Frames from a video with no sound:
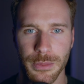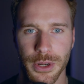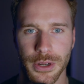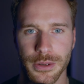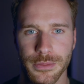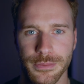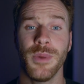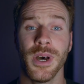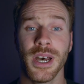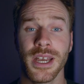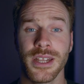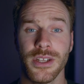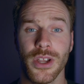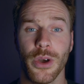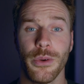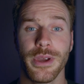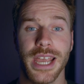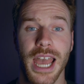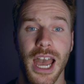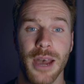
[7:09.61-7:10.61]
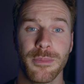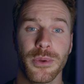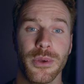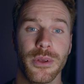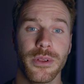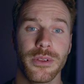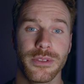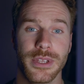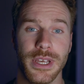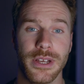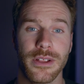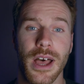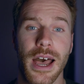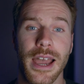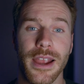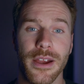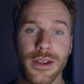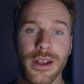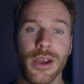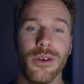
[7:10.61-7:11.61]
But knowing Apple, they'll
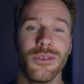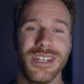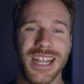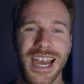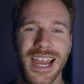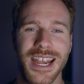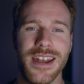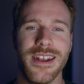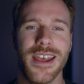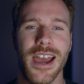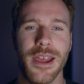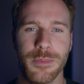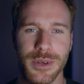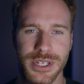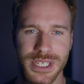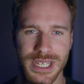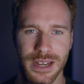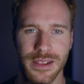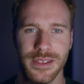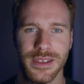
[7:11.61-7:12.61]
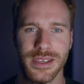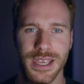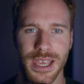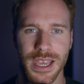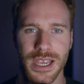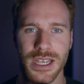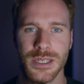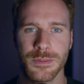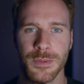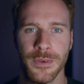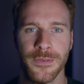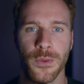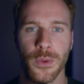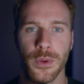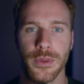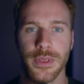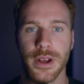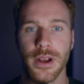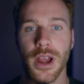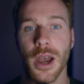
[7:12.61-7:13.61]
iron out 99% of the kinks before their